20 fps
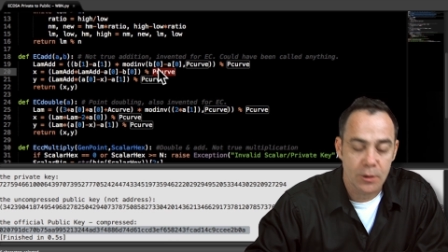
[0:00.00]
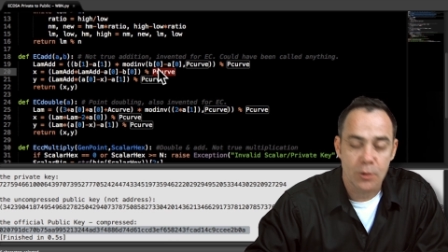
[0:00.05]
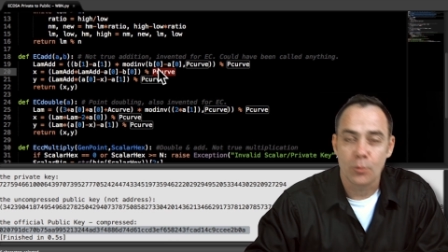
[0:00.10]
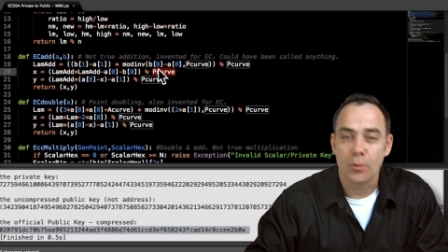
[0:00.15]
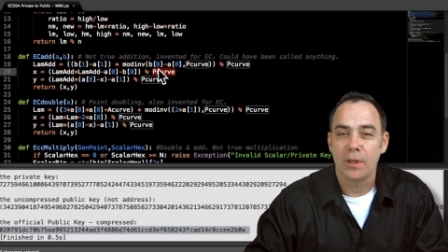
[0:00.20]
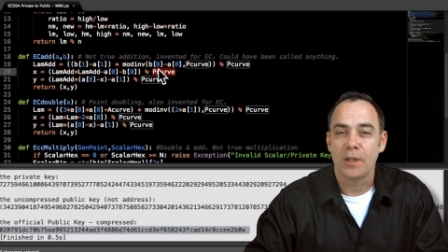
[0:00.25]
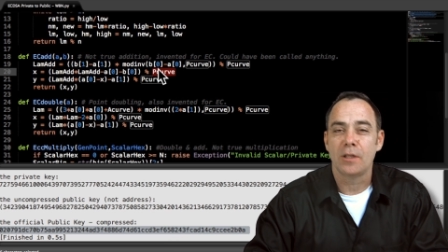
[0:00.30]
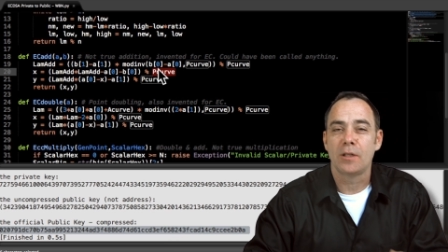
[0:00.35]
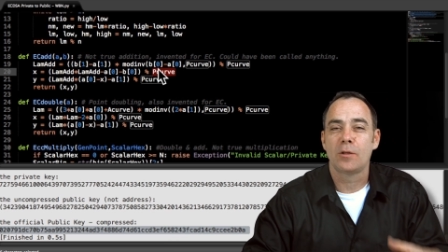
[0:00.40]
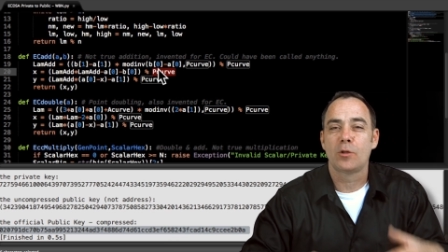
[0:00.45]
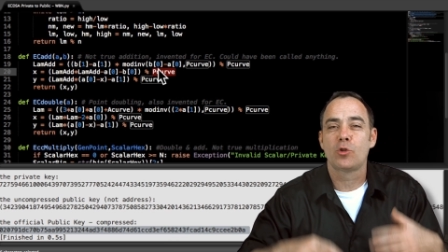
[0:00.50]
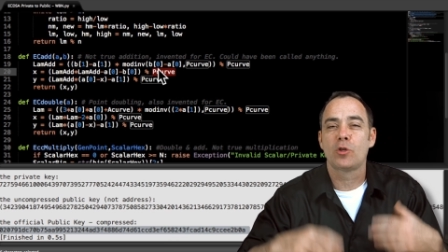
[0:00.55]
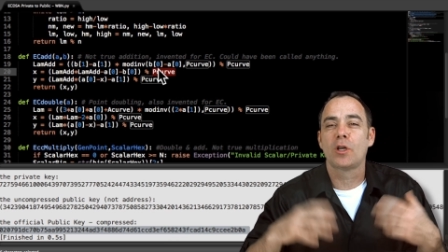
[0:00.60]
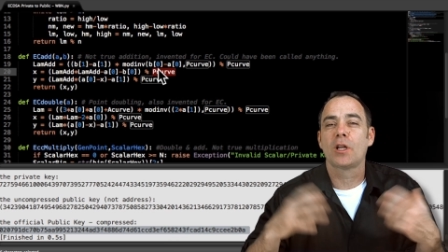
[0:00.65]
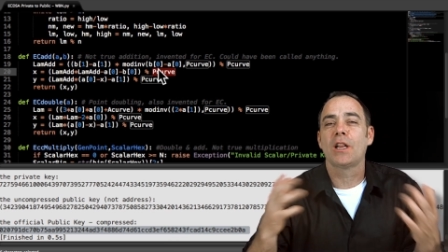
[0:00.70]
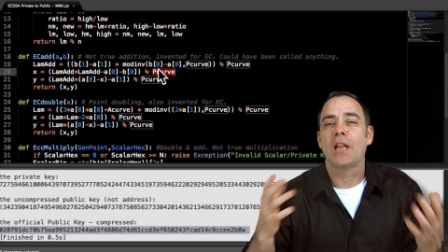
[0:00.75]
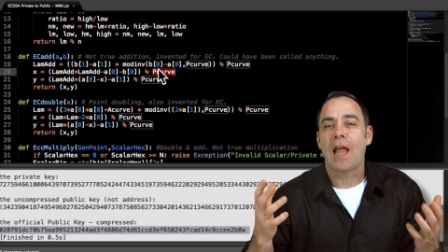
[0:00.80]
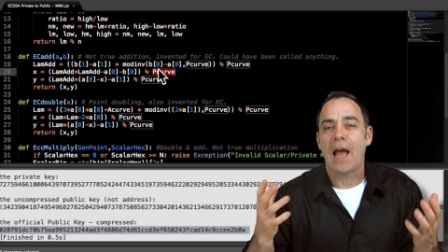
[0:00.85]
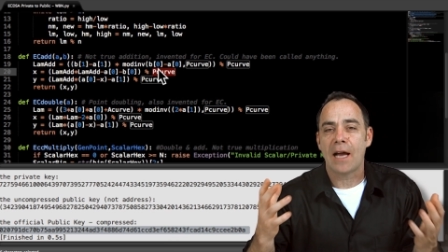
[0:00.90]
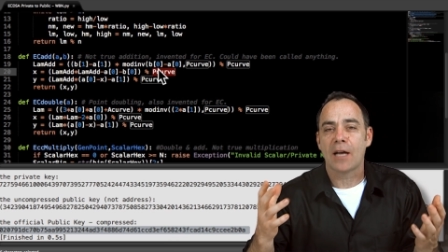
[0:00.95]
Doing
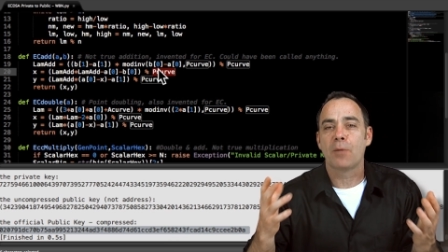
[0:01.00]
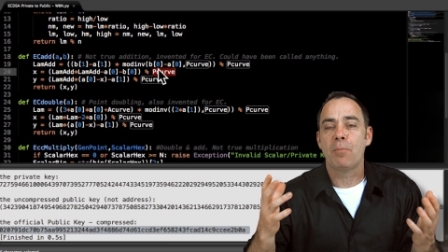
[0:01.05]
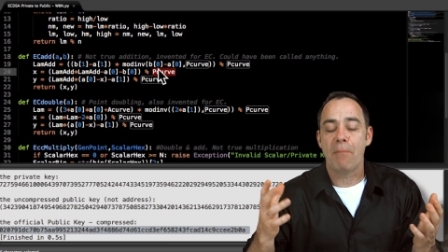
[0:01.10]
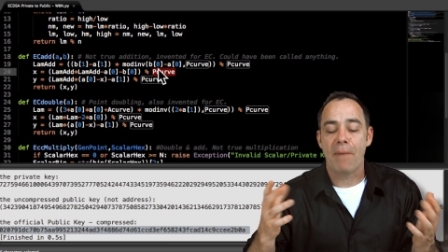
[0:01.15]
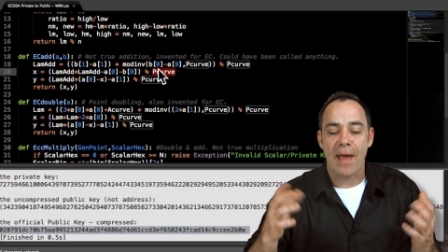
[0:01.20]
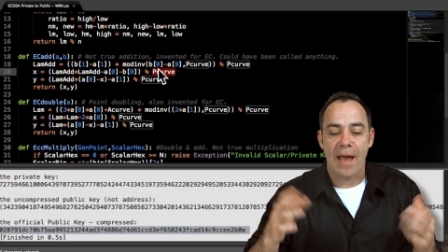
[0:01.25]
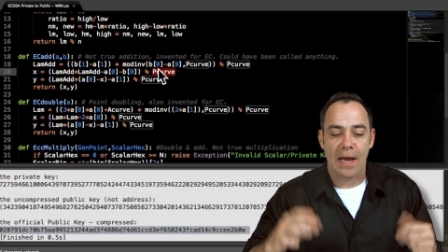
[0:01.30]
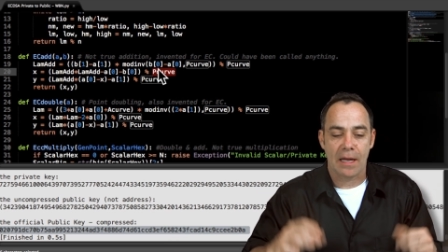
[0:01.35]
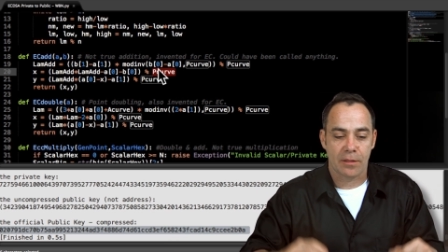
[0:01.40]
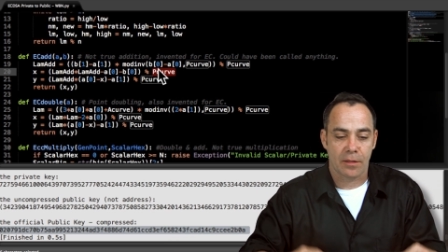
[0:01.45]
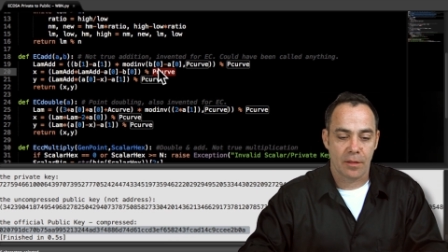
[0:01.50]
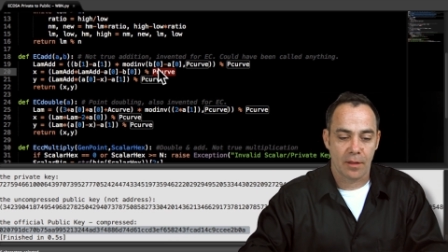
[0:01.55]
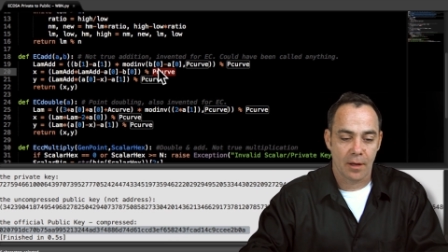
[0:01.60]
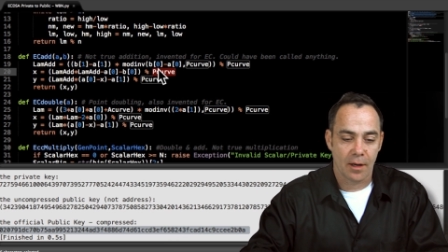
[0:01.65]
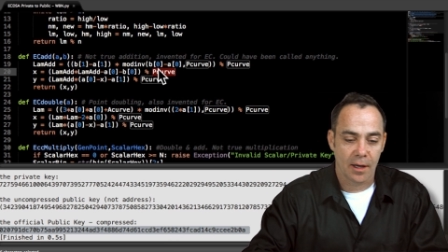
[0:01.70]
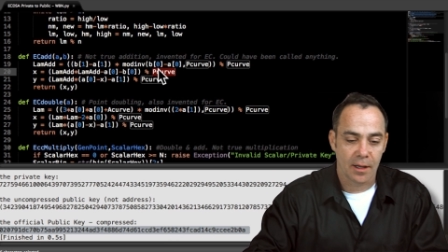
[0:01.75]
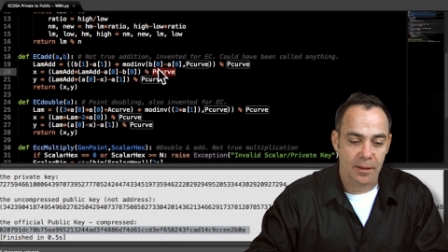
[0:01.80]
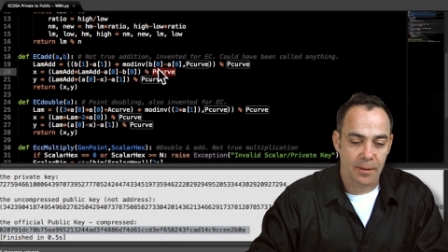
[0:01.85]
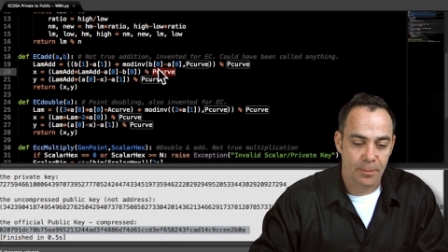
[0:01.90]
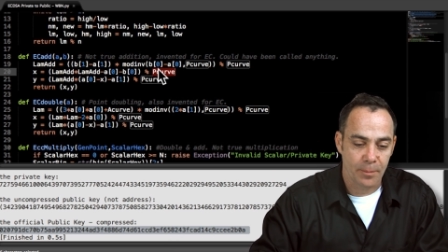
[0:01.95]
clock math
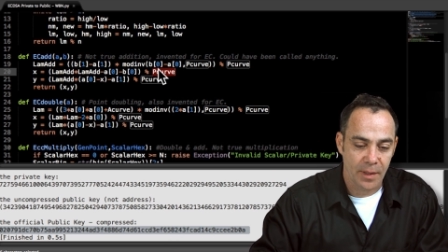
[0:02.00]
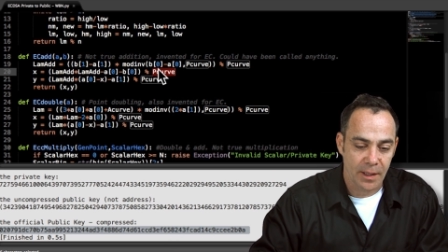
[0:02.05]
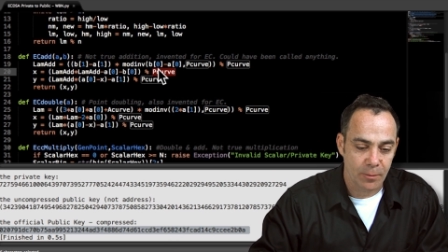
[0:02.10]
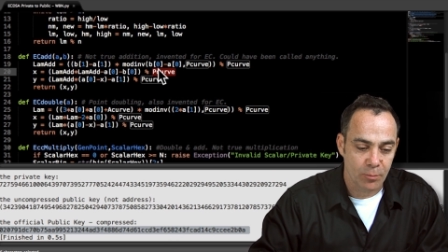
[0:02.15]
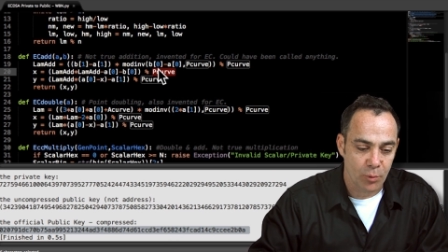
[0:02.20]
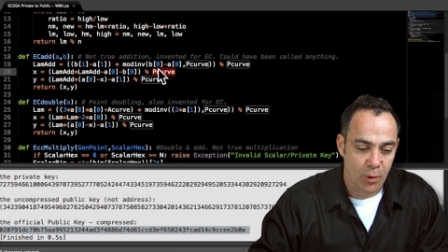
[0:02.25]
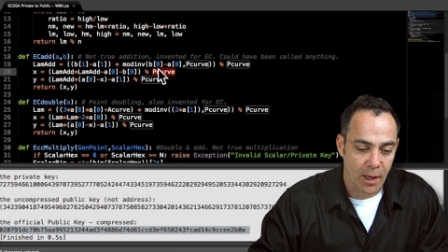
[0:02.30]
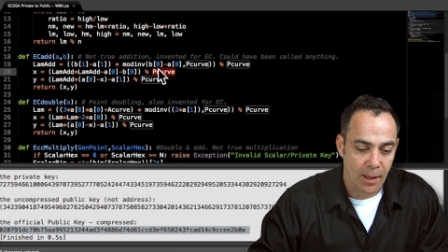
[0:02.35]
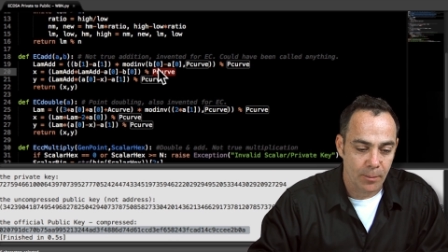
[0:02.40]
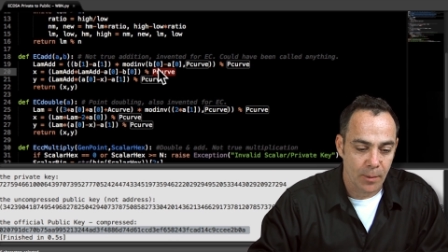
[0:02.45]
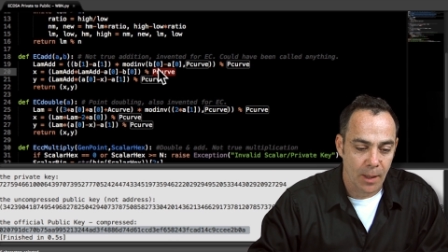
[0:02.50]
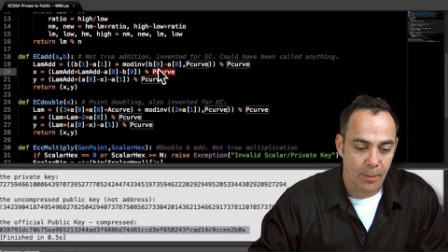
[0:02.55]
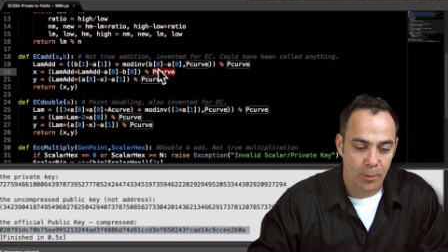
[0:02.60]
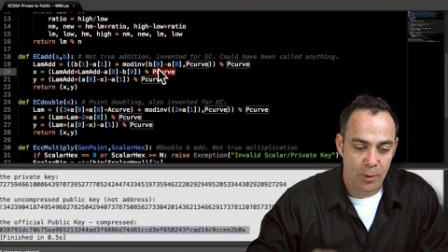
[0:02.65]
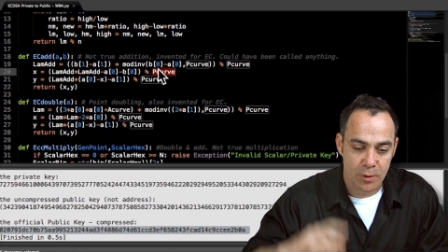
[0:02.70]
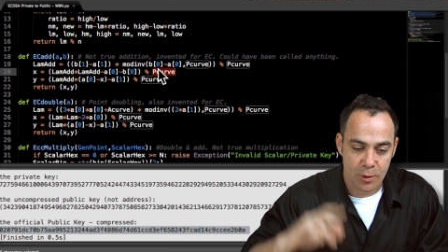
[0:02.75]
on the big prime number.